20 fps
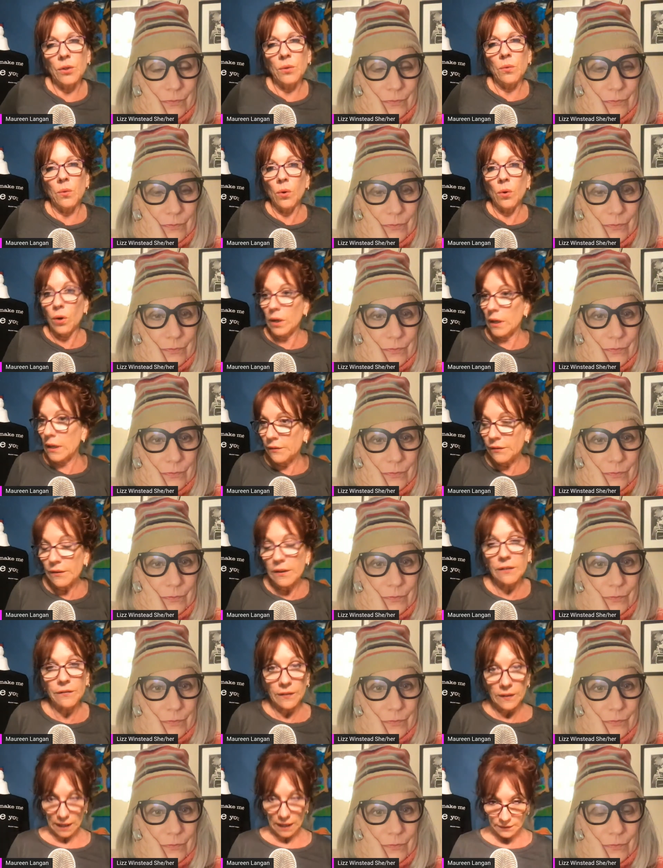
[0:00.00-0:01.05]
Speaker 1: you, or even
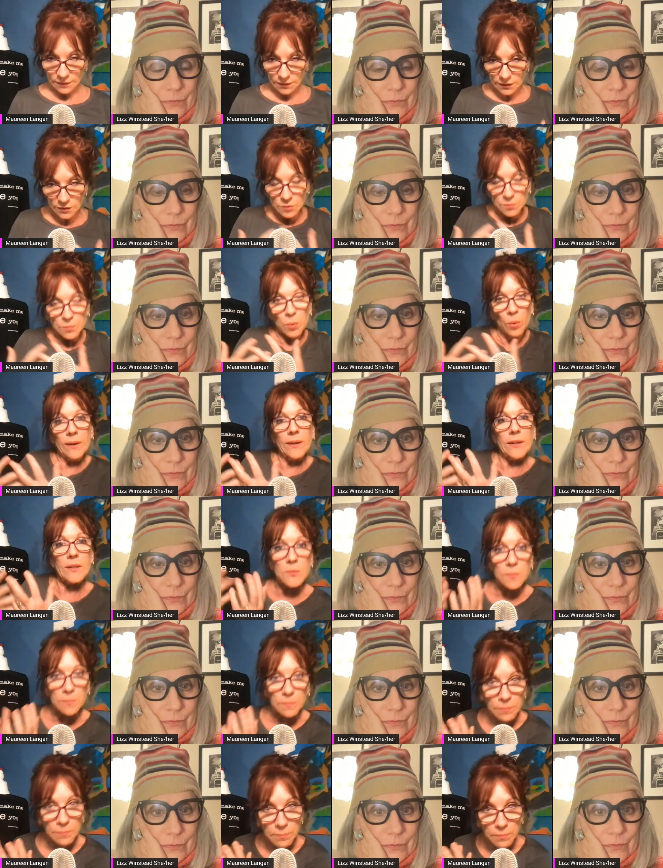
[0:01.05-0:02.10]
if it at this point
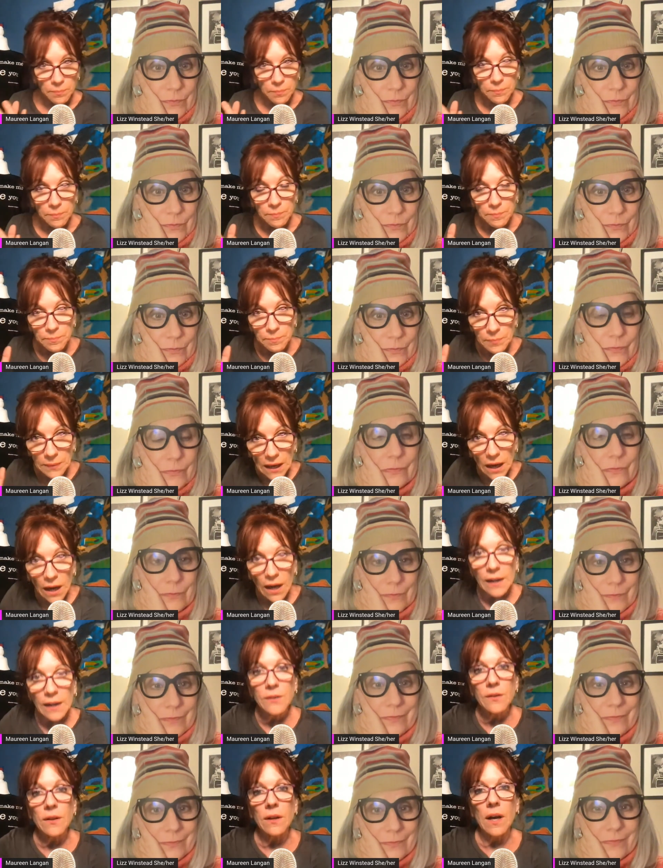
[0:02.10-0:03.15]
is
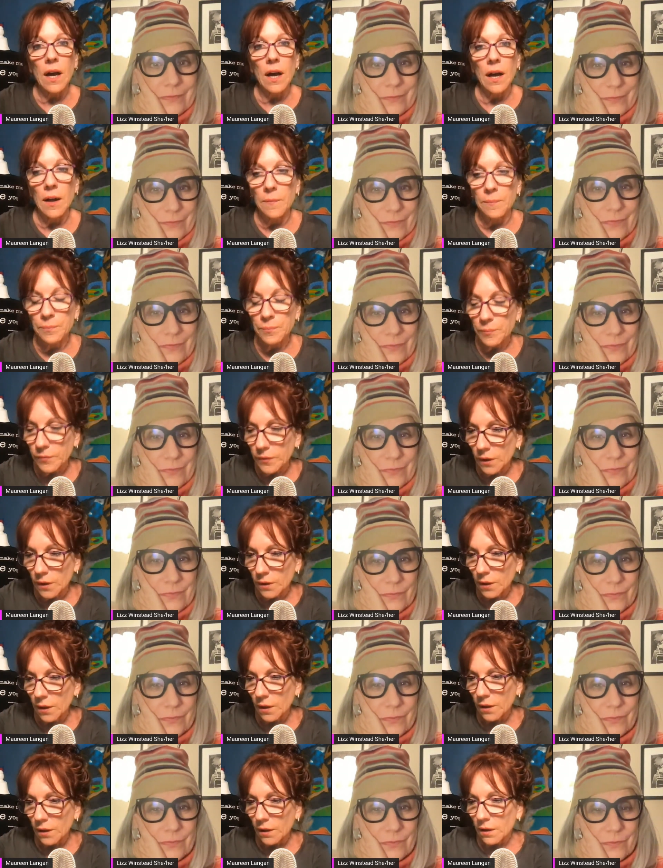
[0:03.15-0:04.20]
beyond um,
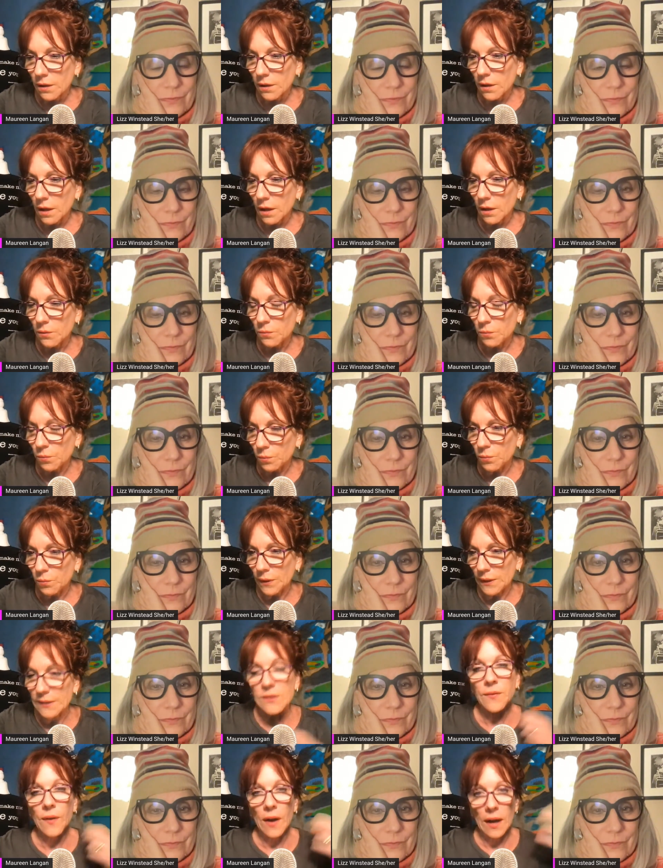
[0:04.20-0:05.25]

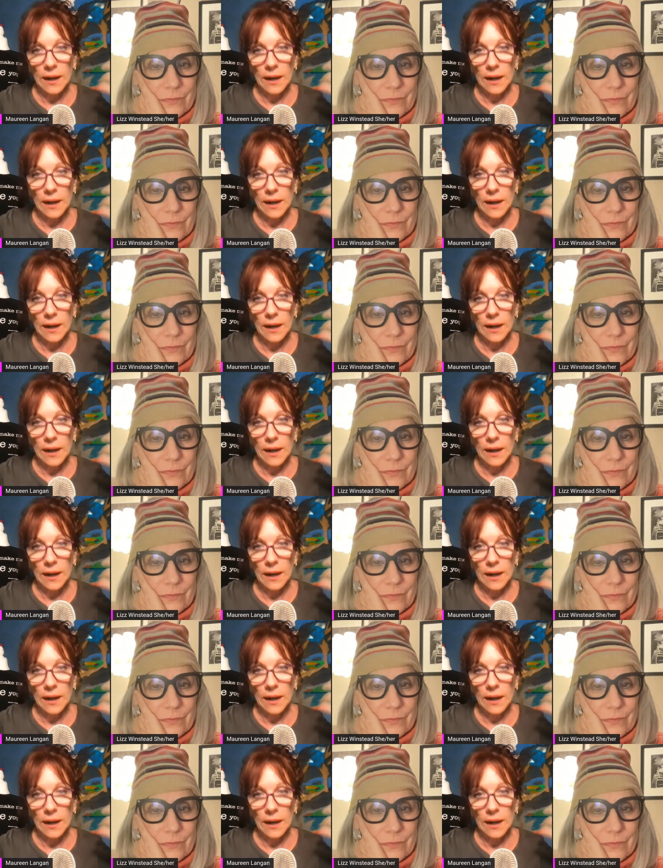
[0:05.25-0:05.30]
when it's